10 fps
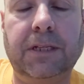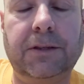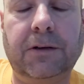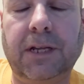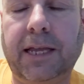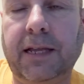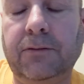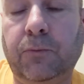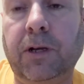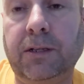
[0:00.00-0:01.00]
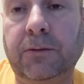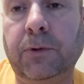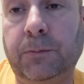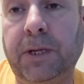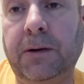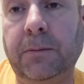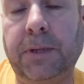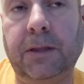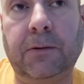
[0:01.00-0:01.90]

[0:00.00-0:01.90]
It's what it would appear to be.